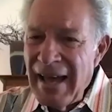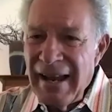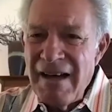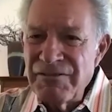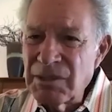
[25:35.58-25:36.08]
to
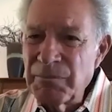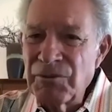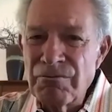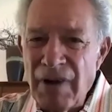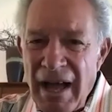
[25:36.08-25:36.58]
have someone
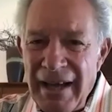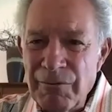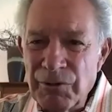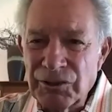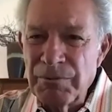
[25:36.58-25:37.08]
riding with
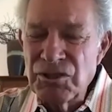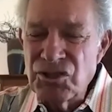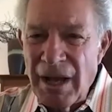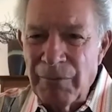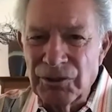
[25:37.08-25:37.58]
them and check
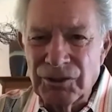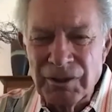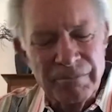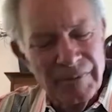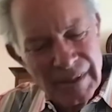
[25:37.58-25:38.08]
with them.
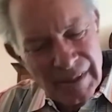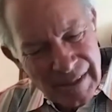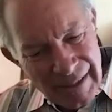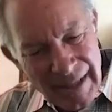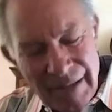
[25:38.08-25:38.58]

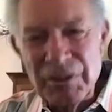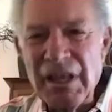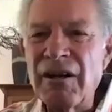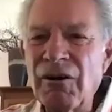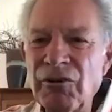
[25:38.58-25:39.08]
And when they don't know what